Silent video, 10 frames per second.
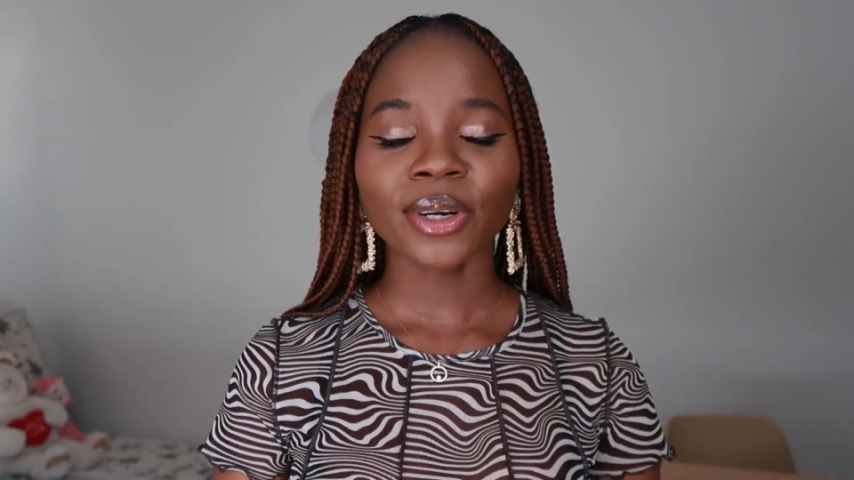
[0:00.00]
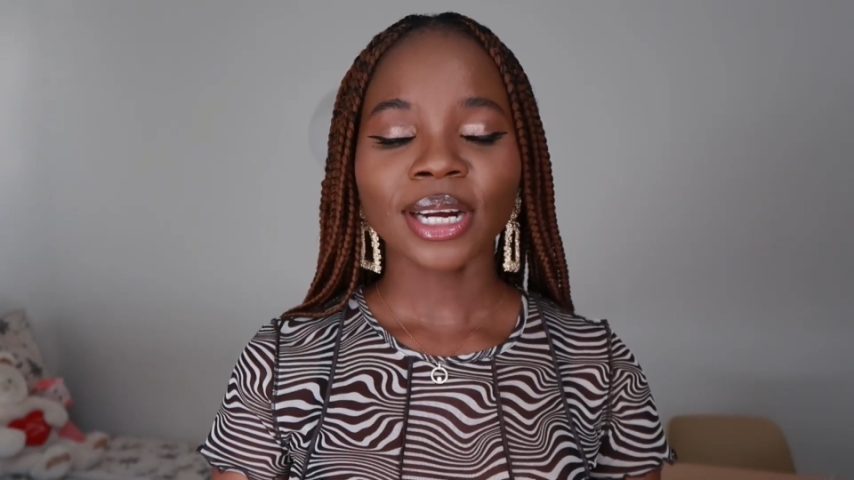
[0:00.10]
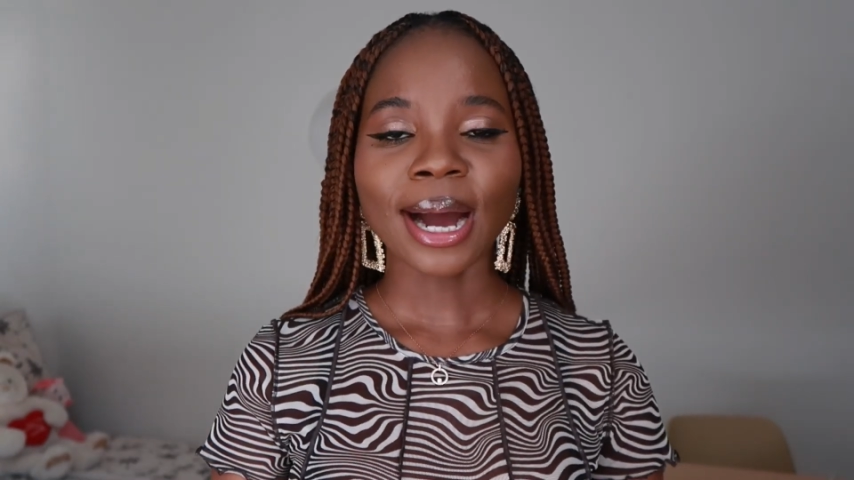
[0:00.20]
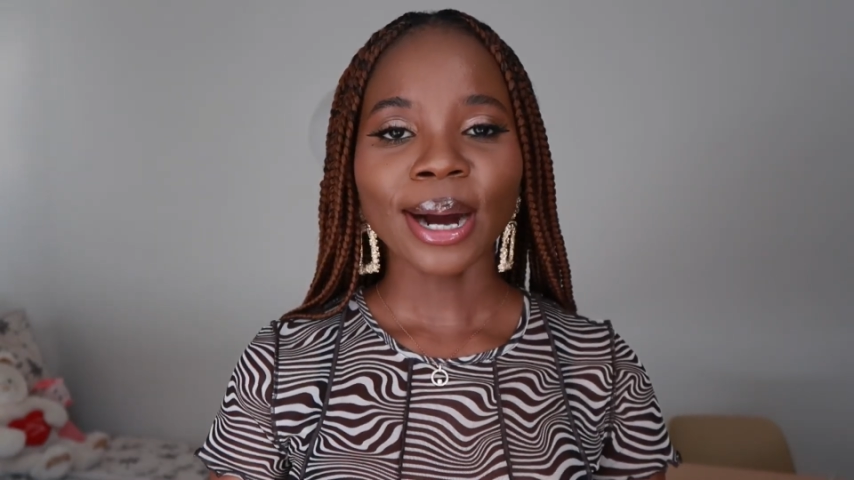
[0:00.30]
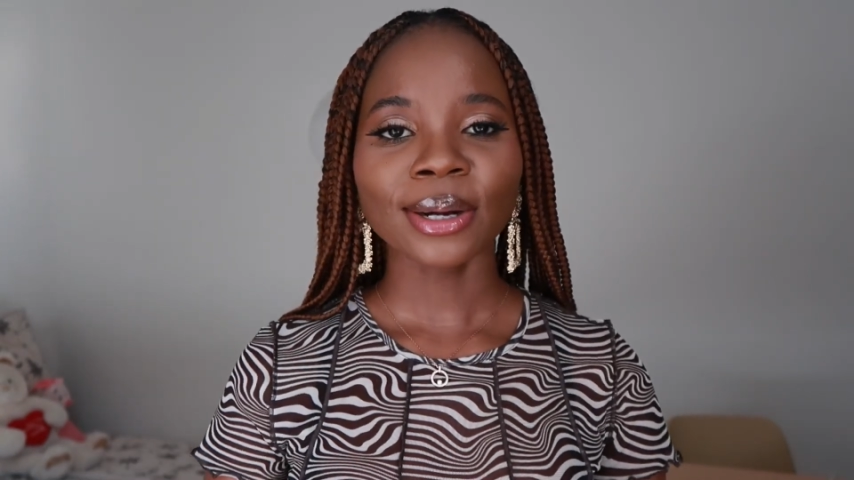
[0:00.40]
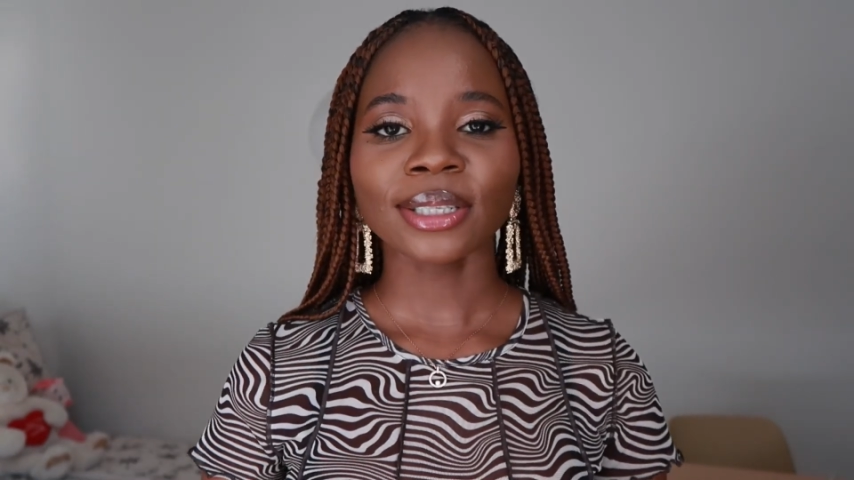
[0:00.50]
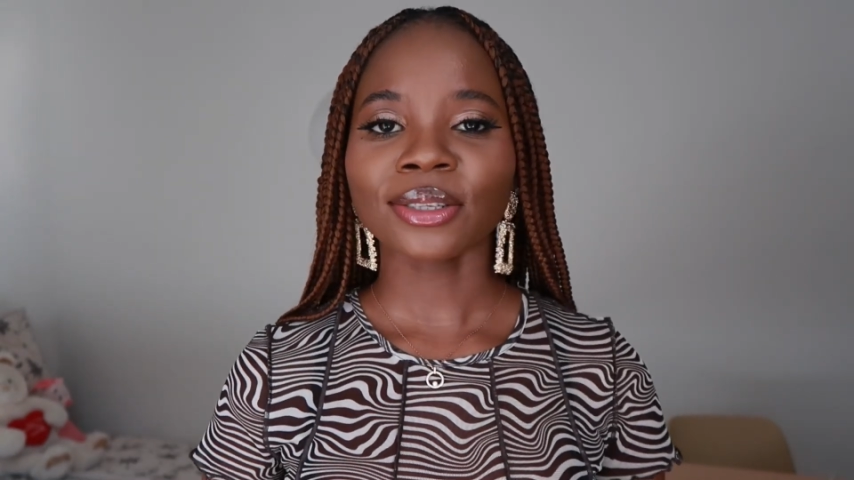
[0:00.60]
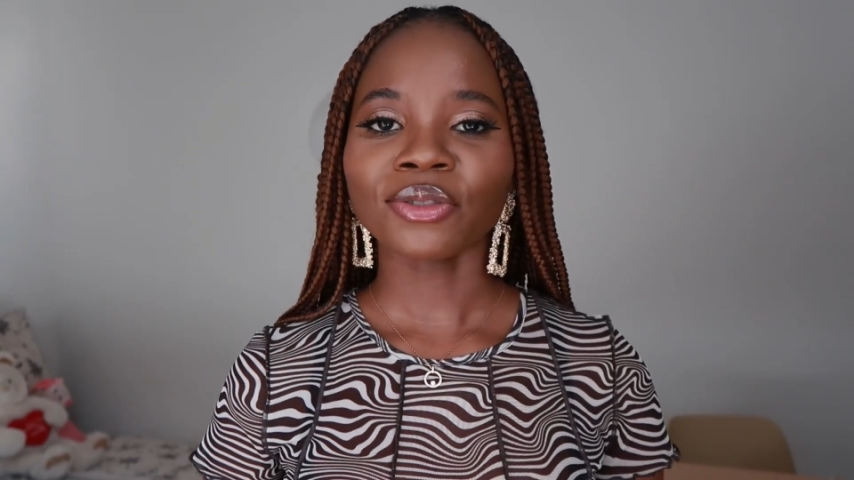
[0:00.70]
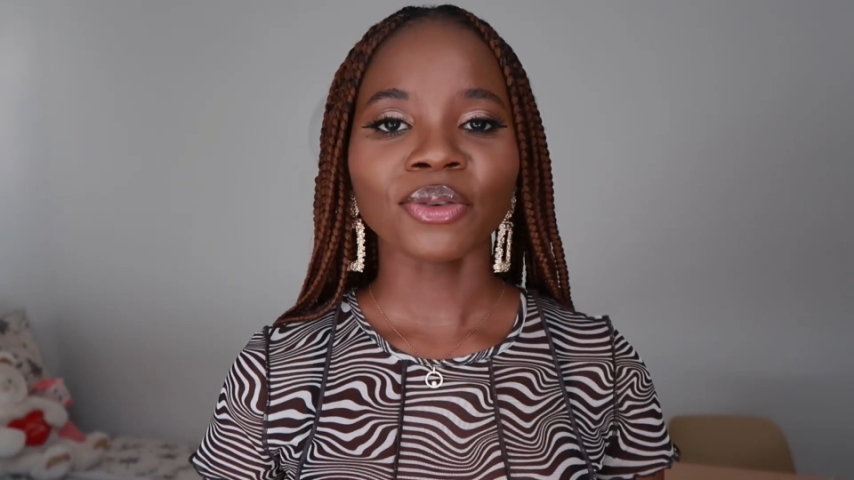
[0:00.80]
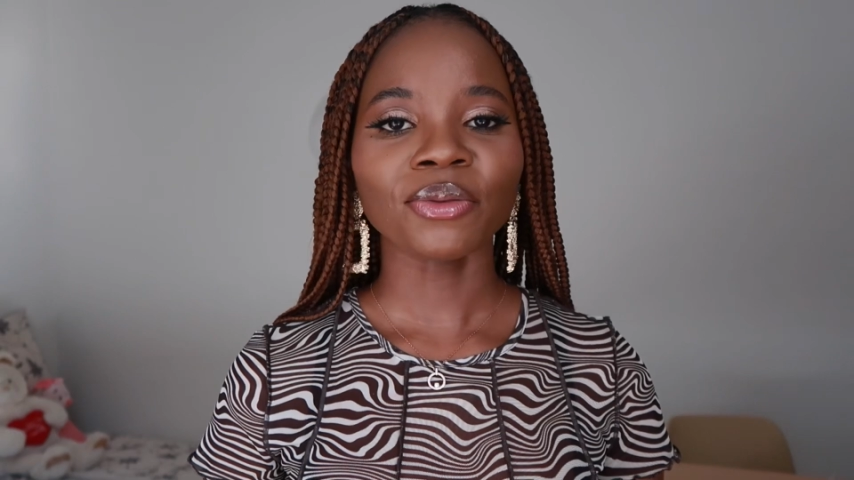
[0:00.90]
on how
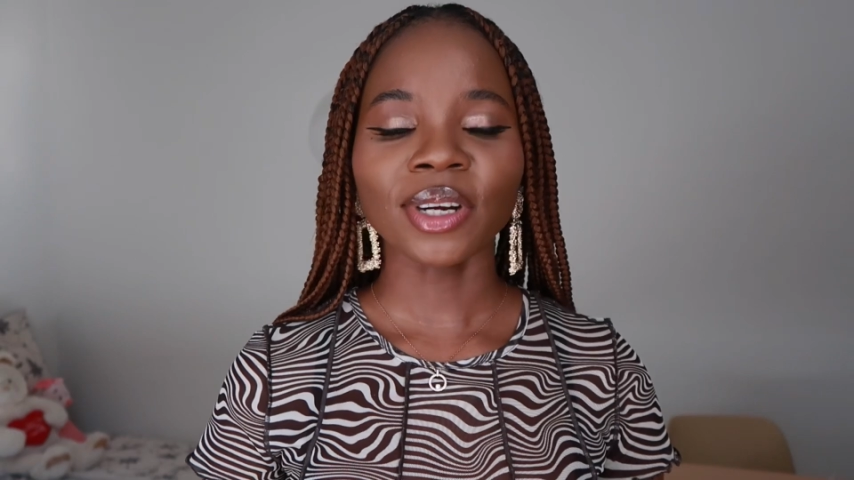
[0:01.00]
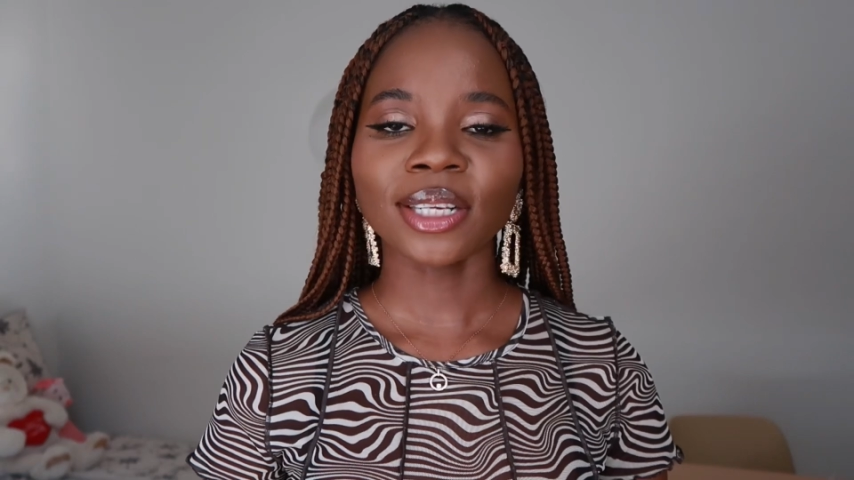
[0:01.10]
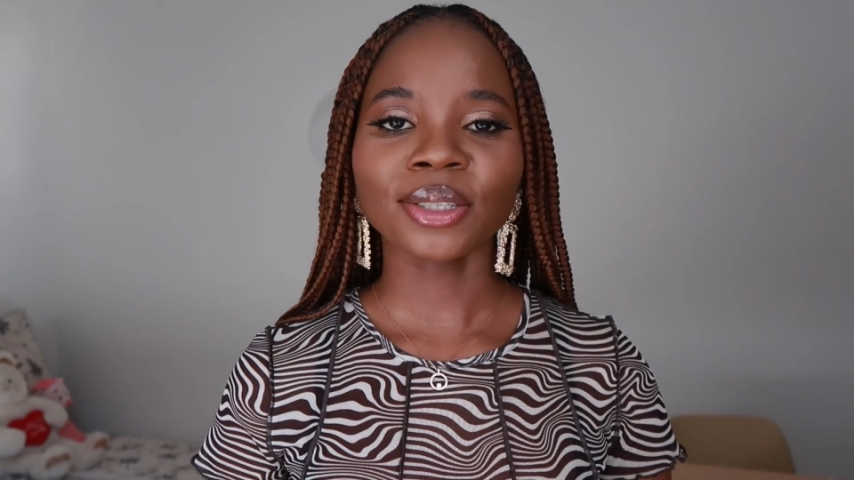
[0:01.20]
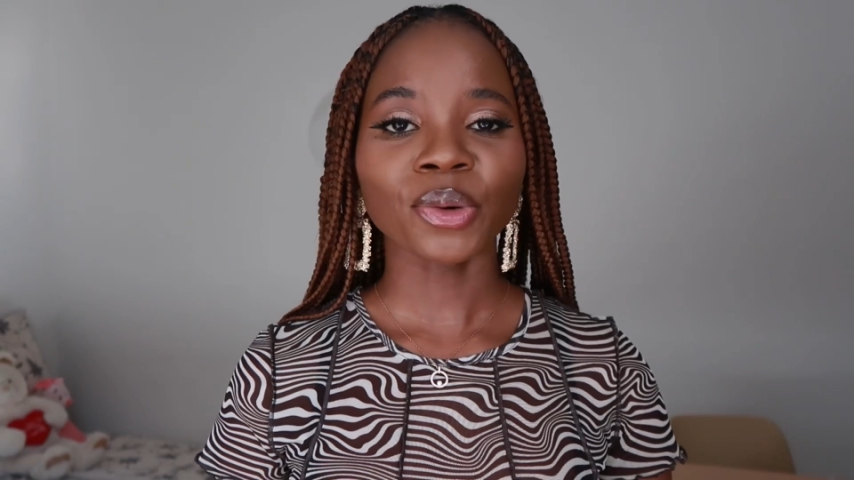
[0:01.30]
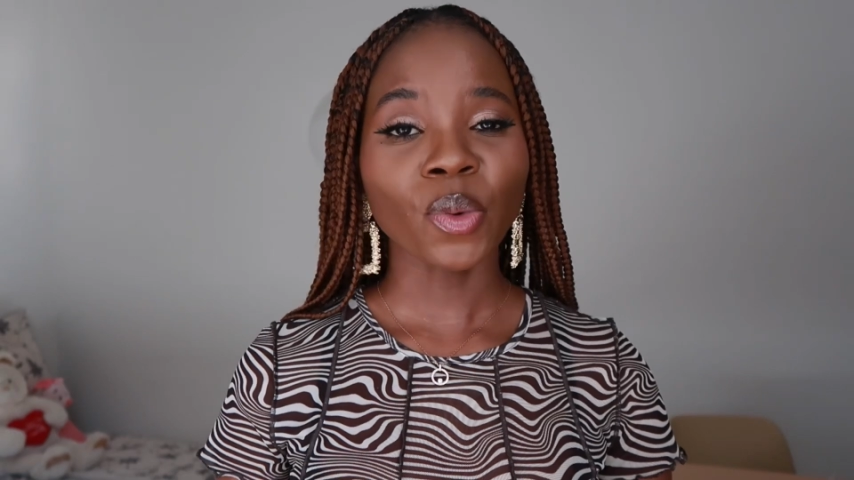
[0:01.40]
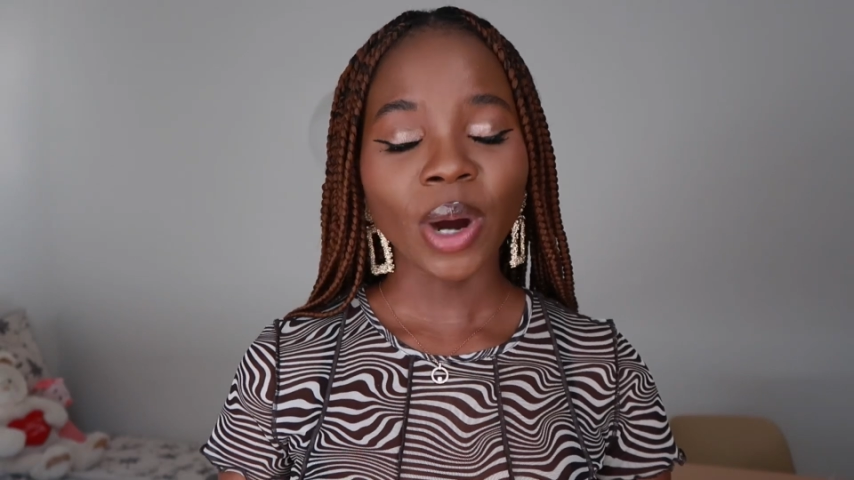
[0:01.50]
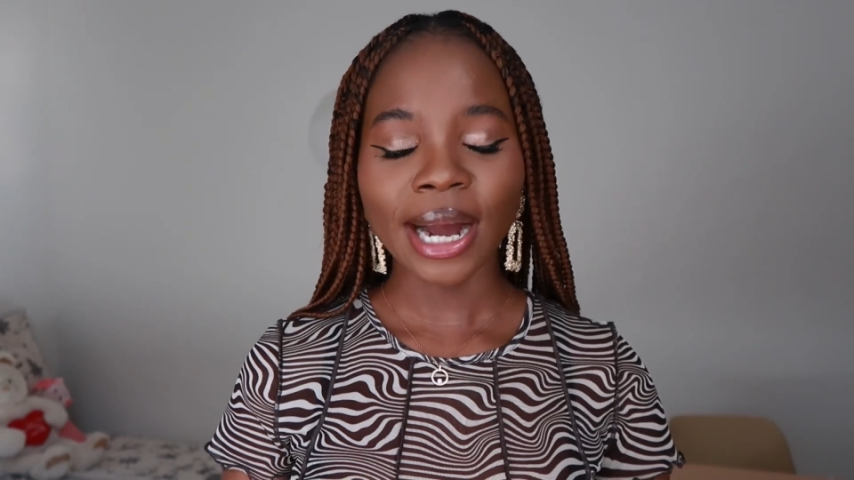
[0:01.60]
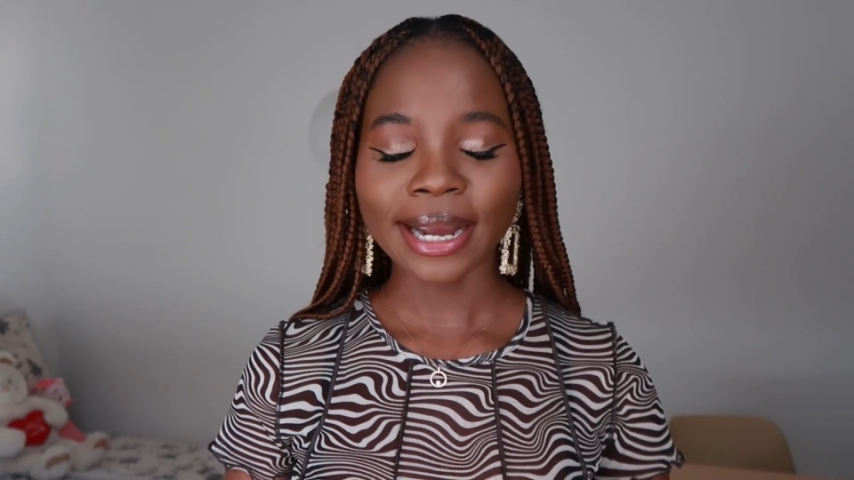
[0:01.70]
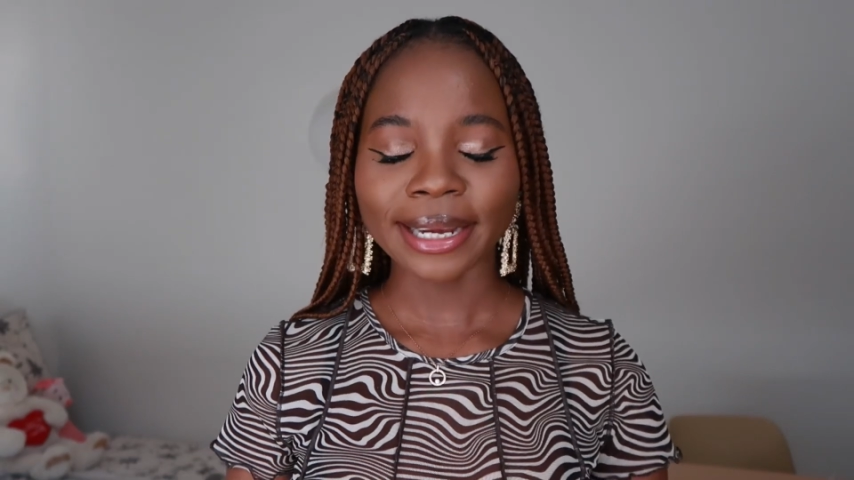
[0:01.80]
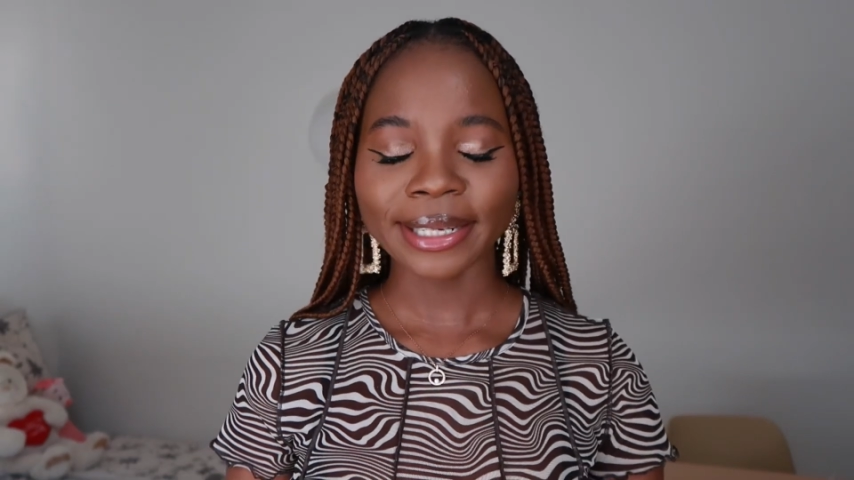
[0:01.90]
to reverse
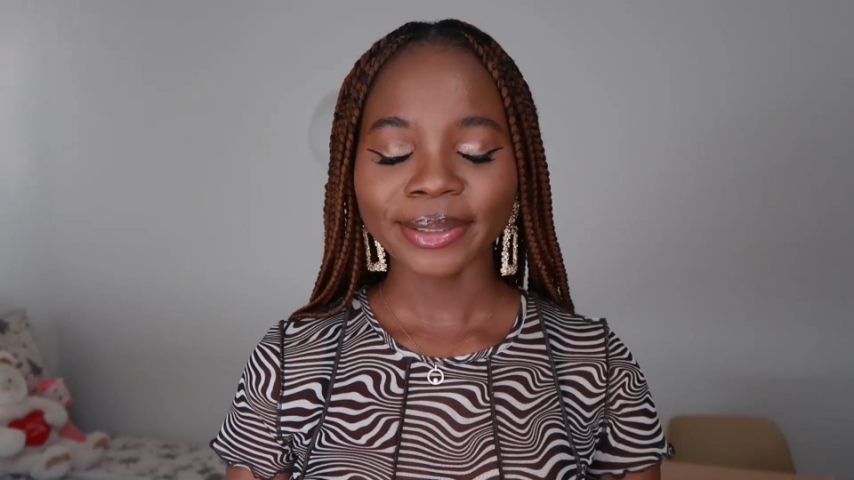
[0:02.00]
whine.